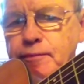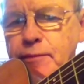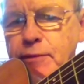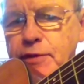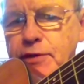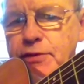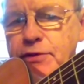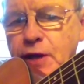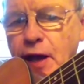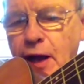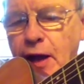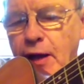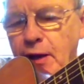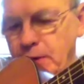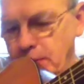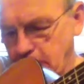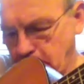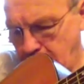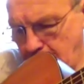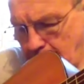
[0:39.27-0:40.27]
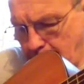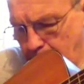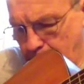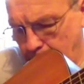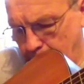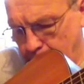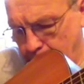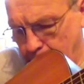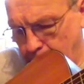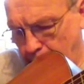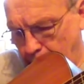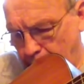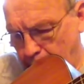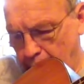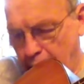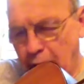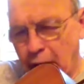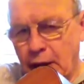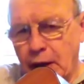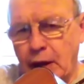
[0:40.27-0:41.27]
style in which we
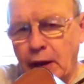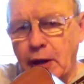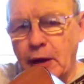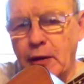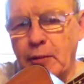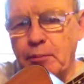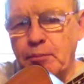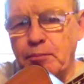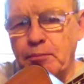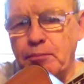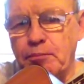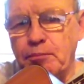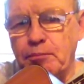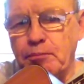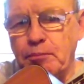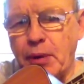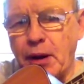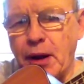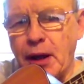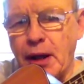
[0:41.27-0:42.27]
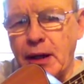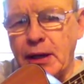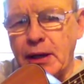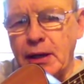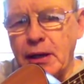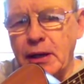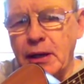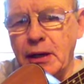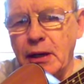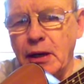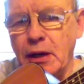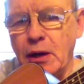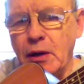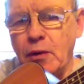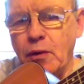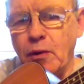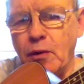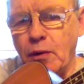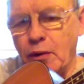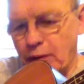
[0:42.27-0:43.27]
would pluck,
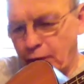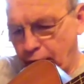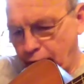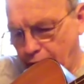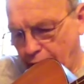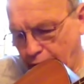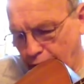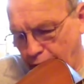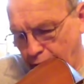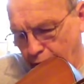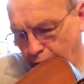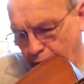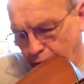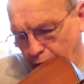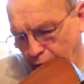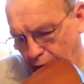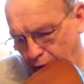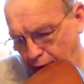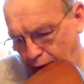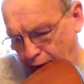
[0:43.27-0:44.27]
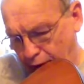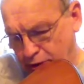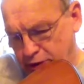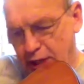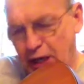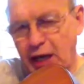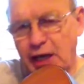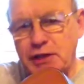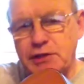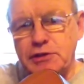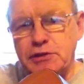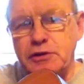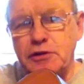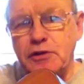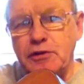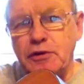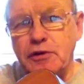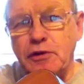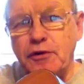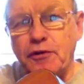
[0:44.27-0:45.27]
in this case,
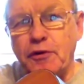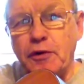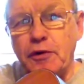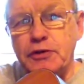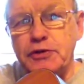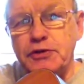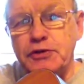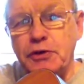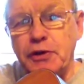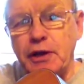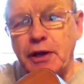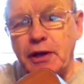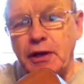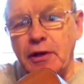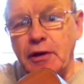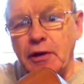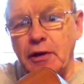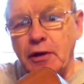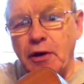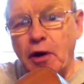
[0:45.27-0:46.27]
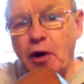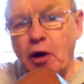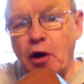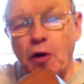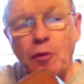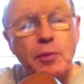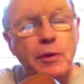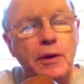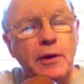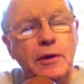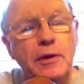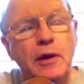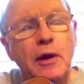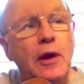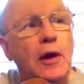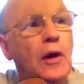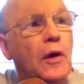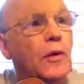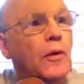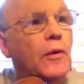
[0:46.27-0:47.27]
the 4th string
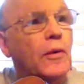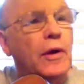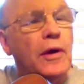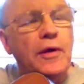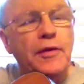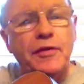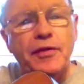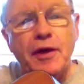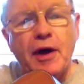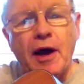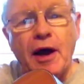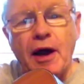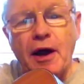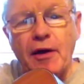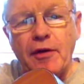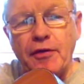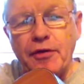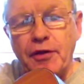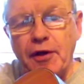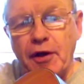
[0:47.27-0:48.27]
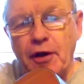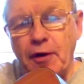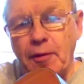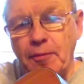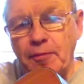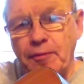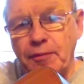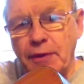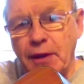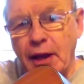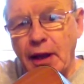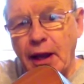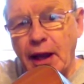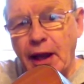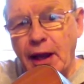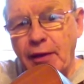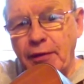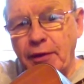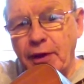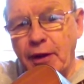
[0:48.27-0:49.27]
open with our thumb
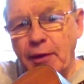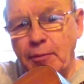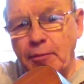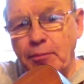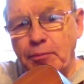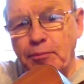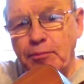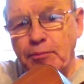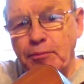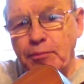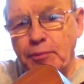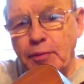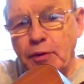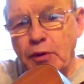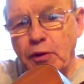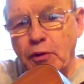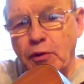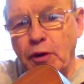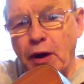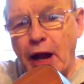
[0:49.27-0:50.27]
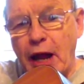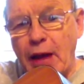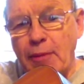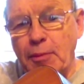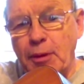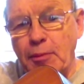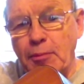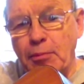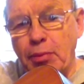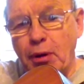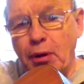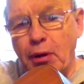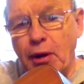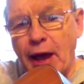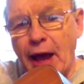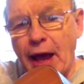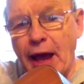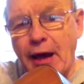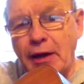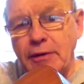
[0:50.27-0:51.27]
and then grab and pull
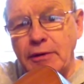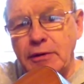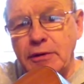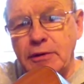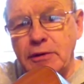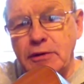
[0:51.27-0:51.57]
out